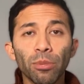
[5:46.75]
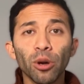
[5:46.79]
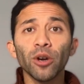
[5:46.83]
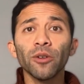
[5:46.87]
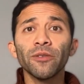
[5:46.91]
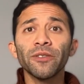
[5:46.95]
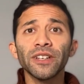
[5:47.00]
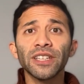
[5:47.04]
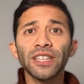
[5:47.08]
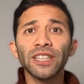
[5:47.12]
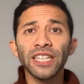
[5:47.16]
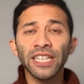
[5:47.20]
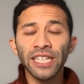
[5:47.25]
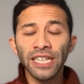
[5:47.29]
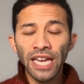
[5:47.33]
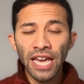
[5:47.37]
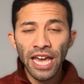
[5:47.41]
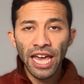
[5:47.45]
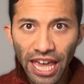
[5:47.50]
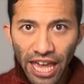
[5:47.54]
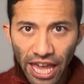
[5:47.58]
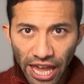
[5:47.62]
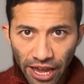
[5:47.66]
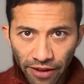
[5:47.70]
perfectly
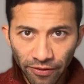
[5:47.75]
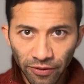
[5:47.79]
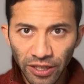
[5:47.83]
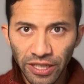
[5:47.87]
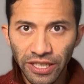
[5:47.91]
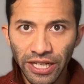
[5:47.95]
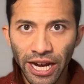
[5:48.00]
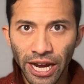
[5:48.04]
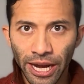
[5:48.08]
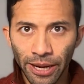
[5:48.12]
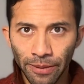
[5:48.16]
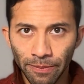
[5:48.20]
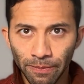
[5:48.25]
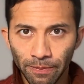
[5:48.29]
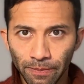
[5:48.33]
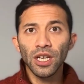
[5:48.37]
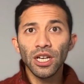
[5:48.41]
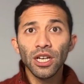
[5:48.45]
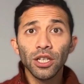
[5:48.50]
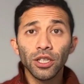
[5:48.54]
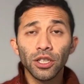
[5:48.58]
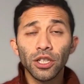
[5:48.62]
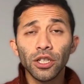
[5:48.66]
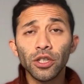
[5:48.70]
every time.
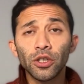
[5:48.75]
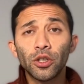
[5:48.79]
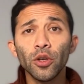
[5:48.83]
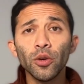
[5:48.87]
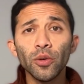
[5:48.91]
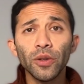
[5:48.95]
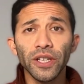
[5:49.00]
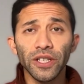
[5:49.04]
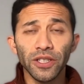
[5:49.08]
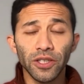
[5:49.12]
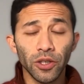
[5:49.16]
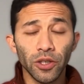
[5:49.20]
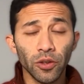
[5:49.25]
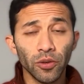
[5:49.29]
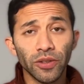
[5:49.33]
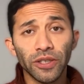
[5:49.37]
To do this, you